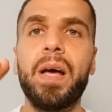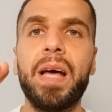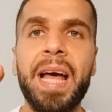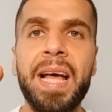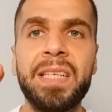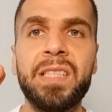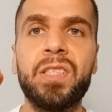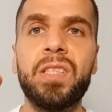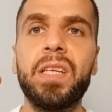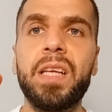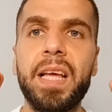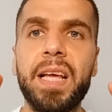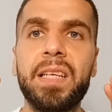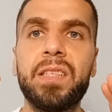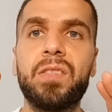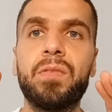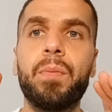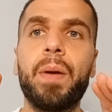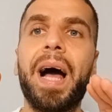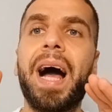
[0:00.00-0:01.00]
as
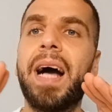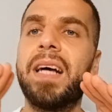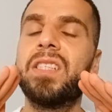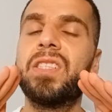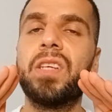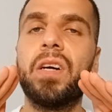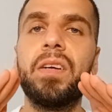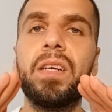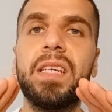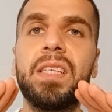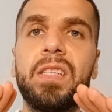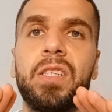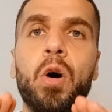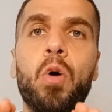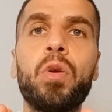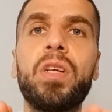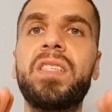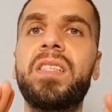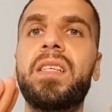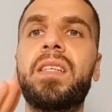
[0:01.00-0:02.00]
as I started
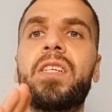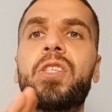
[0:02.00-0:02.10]
noticing